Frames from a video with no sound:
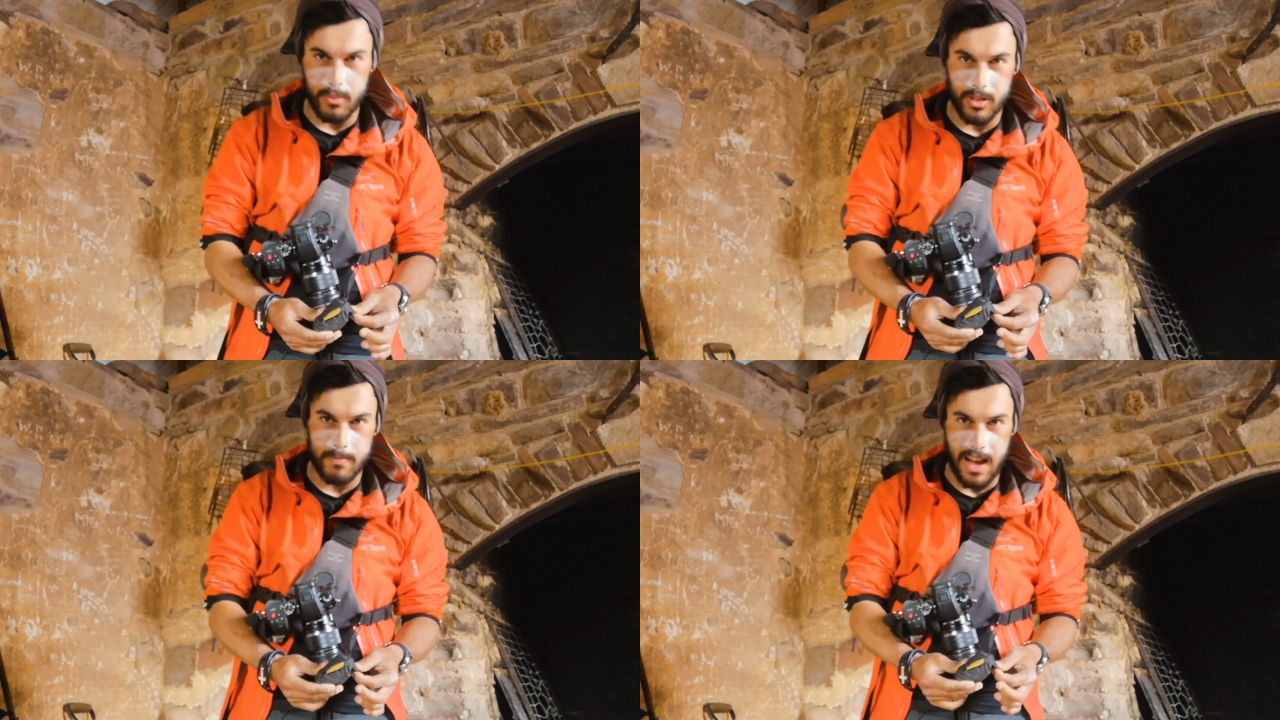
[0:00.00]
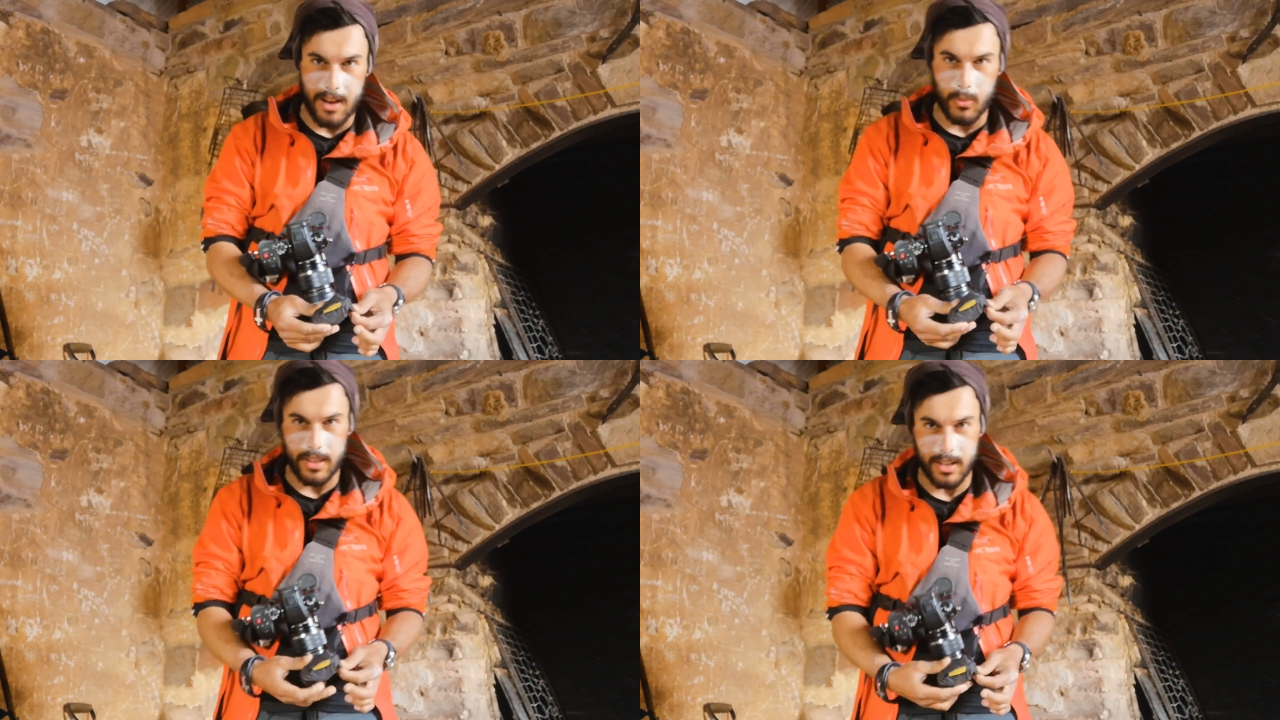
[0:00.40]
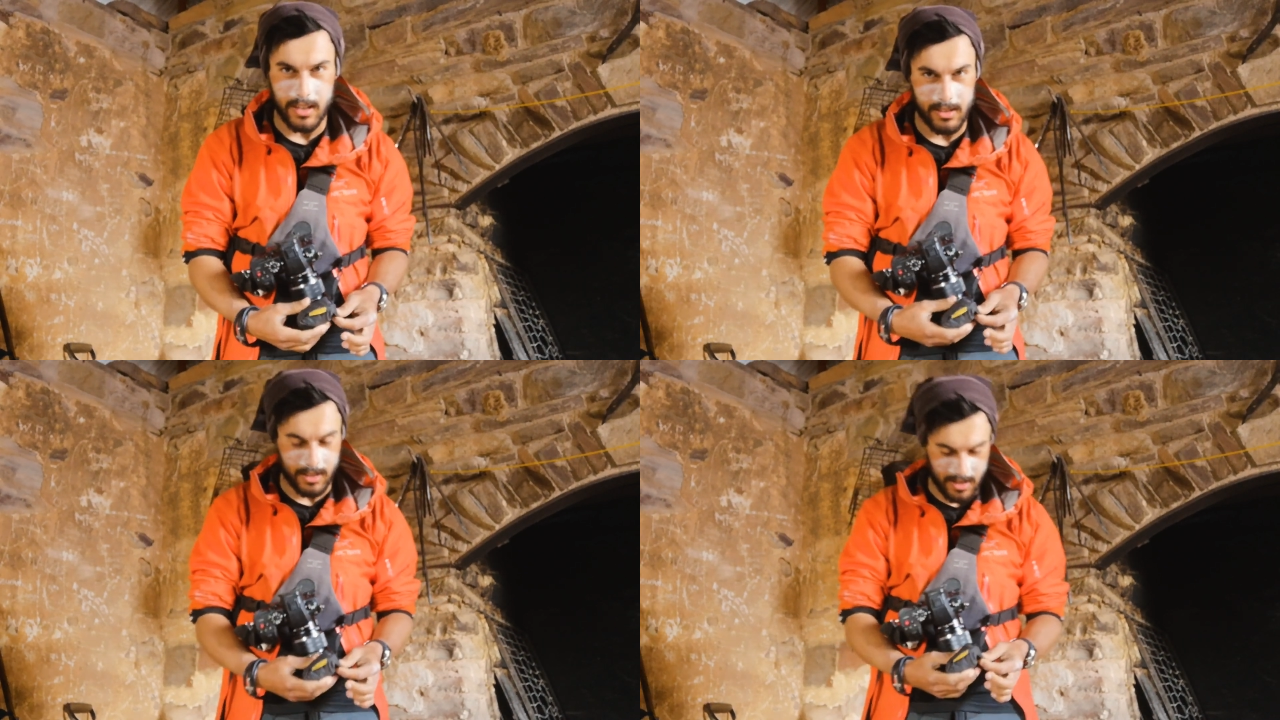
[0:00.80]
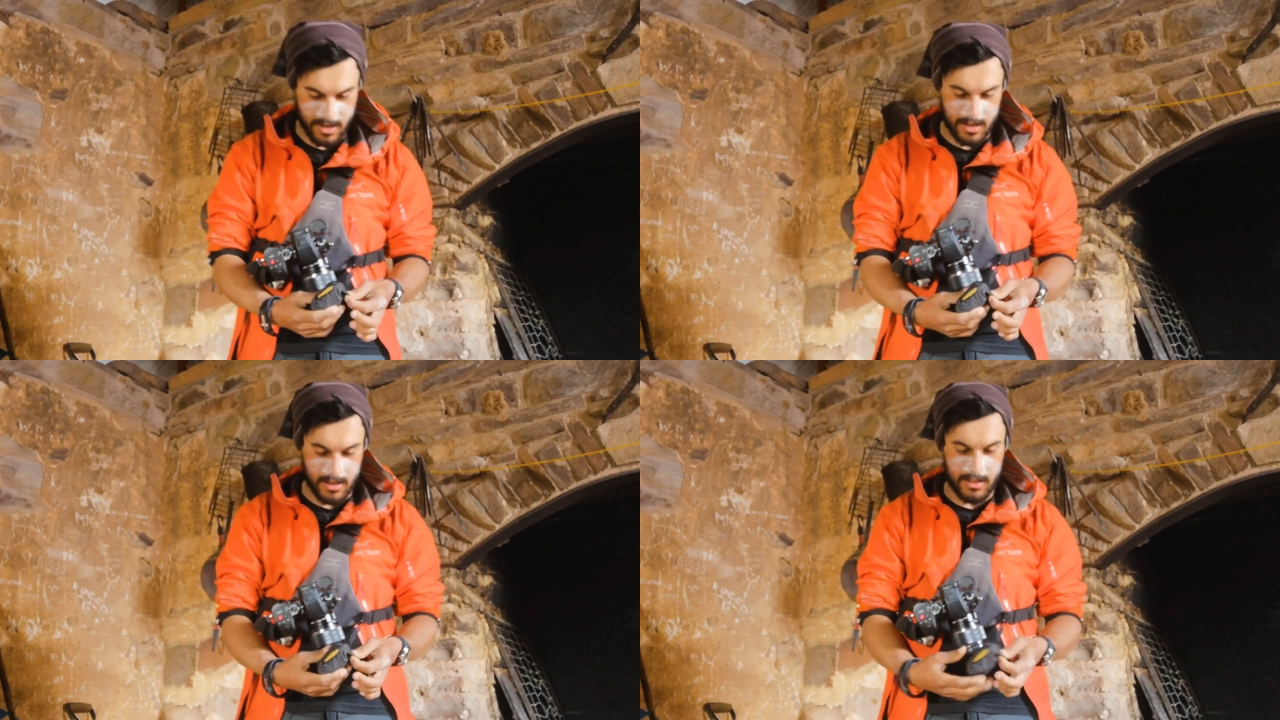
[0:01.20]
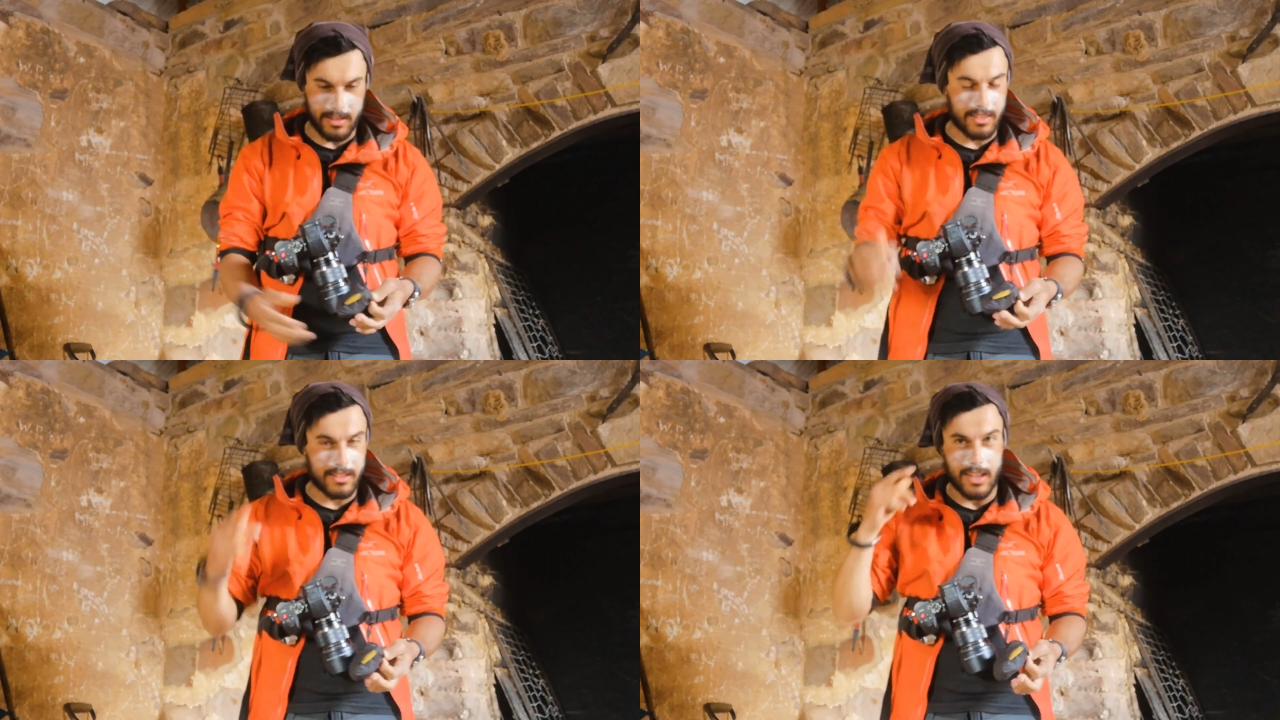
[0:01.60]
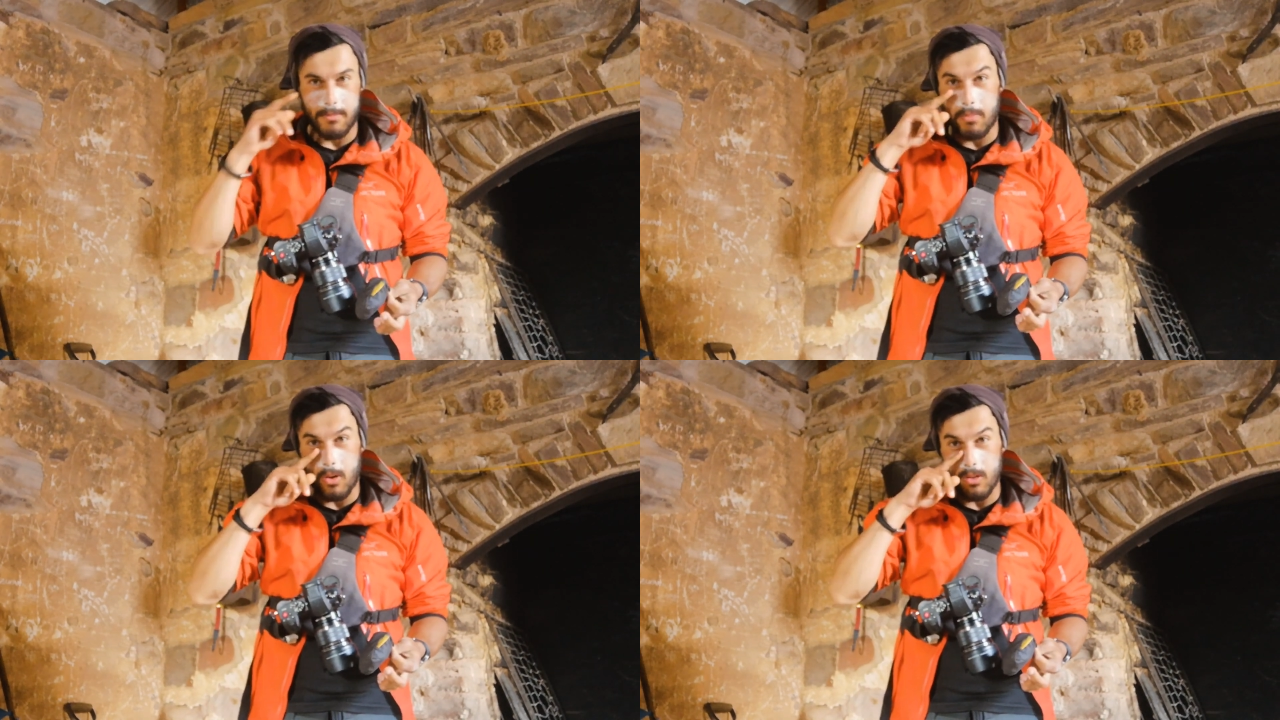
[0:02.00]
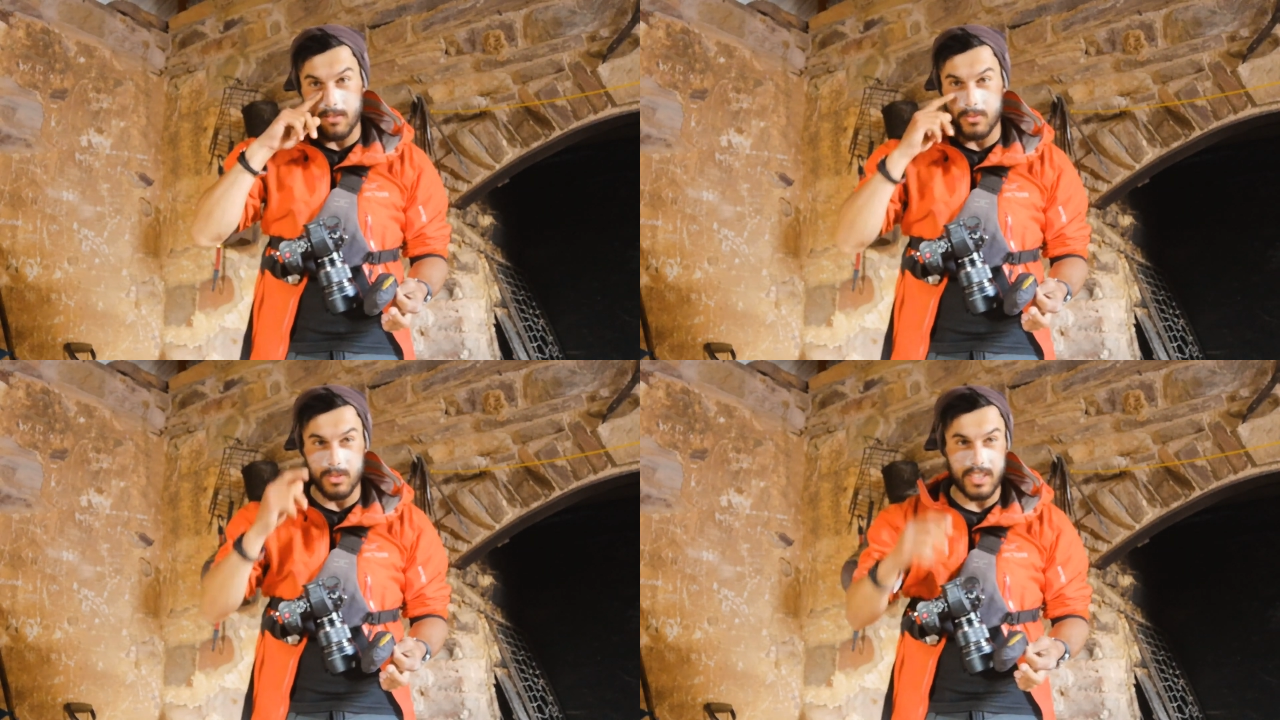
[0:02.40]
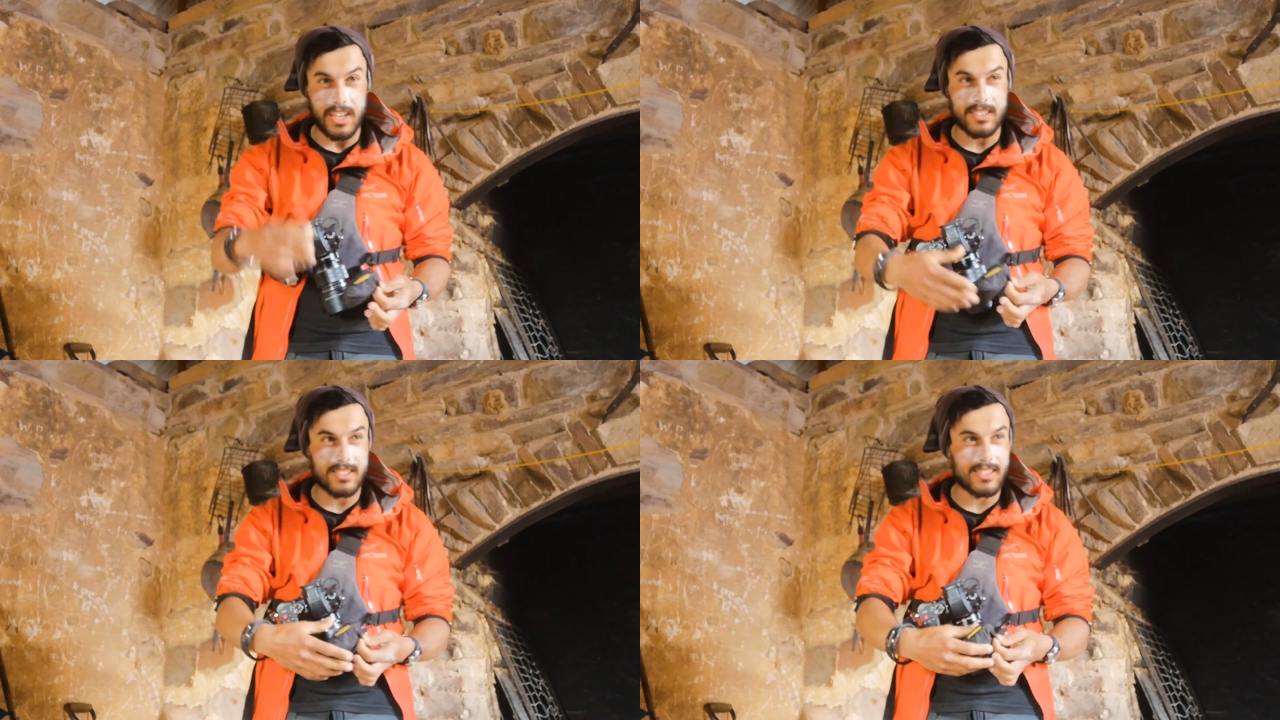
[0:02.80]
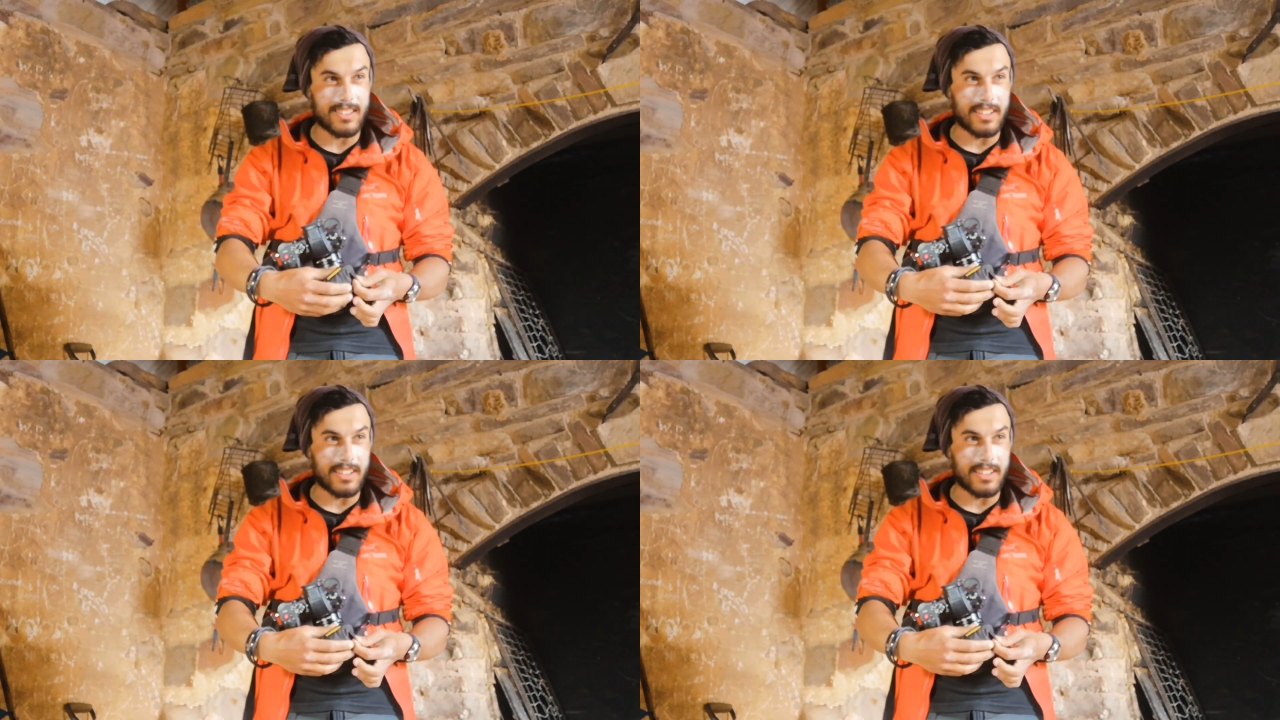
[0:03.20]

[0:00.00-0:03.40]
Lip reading: pretty bad weather, like the dumb polar vortex,